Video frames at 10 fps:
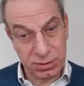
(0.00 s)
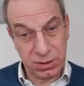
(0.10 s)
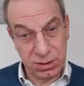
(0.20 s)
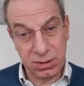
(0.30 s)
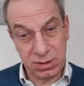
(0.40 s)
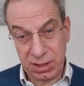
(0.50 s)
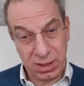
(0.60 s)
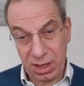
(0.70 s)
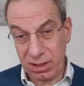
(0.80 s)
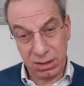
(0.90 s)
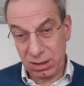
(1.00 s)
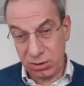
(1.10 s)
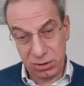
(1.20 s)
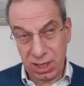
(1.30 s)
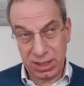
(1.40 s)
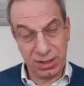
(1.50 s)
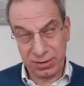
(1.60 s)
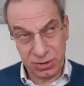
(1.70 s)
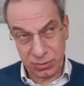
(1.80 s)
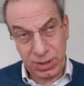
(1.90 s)
There's a trial out
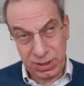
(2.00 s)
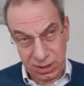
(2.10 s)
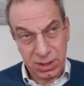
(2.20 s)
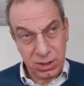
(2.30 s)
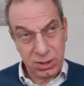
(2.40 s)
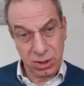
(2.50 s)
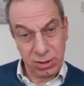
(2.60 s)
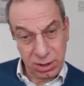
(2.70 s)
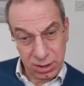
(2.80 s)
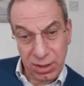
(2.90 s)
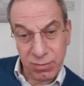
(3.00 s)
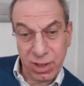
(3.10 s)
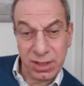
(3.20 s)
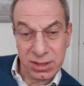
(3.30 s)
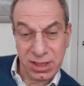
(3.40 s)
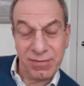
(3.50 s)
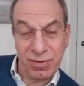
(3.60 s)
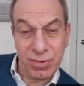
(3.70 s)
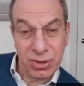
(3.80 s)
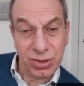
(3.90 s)
this week showing that a
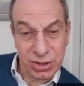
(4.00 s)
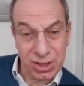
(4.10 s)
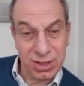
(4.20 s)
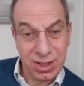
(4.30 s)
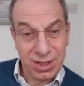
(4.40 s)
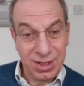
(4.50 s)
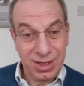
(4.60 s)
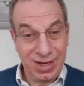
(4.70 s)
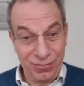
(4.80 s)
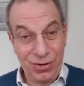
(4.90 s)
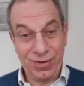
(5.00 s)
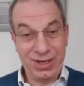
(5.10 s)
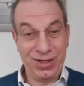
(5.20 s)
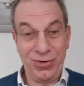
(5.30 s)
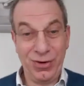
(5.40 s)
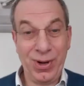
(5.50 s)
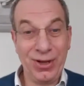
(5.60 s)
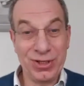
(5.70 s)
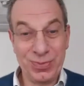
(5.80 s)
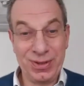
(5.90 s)
significant reduction if your
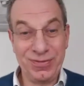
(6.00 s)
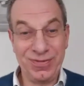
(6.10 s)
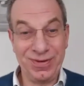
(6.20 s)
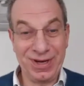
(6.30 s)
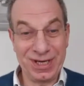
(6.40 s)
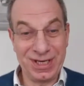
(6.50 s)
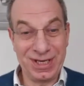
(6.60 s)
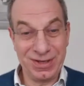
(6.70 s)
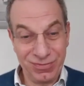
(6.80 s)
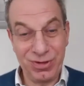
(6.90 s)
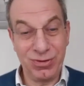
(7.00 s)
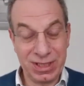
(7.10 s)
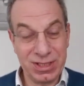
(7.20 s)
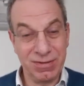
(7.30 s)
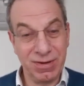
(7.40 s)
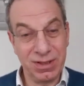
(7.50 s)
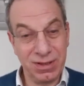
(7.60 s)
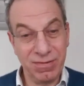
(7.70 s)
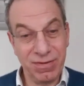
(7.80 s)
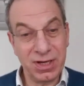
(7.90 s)
partner's been vaccinated for you getting
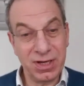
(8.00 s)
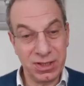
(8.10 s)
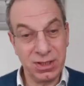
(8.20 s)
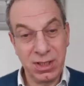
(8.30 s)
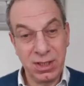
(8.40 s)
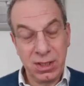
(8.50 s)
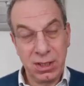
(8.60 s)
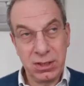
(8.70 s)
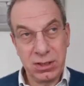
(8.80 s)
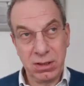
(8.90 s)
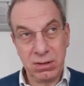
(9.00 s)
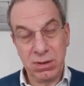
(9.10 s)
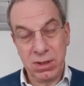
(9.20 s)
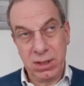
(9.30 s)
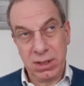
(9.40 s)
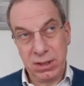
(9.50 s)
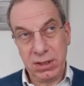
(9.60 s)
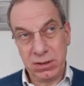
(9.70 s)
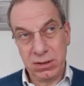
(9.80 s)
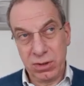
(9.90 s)
the infection. And so I think
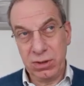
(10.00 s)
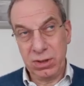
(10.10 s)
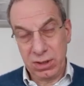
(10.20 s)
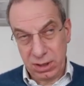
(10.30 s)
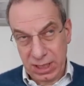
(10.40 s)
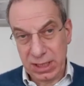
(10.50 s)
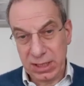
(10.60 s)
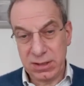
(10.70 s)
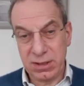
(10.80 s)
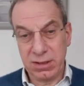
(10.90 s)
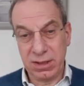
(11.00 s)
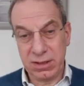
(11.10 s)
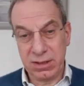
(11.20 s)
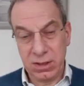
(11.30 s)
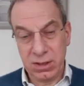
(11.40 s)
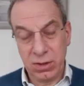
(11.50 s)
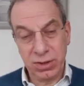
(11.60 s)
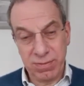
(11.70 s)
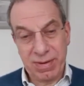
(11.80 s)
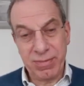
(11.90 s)
there's a strong case that
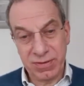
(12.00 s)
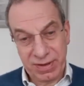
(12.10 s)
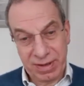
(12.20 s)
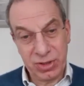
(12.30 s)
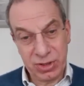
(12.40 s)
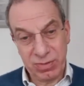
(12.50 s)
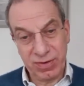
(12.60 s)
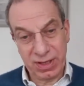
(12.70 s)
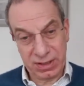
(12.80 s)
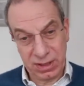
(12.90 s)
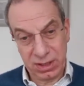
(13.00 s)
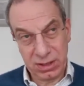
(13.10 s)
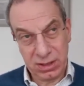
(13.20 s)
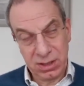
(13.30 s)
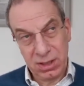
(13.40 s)
other members of the family should be vaccinated.